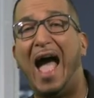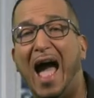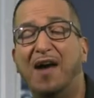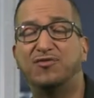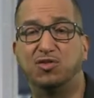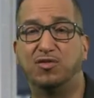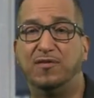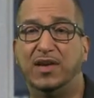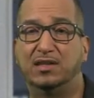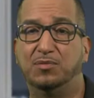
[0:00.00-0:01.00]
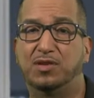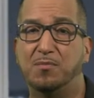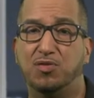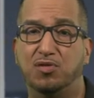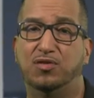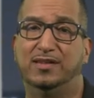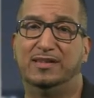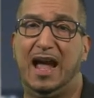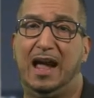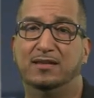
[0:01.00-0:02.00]
after the victim's computer is
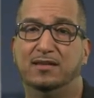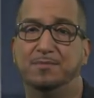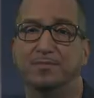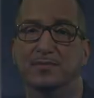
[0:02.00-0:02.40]
attacked.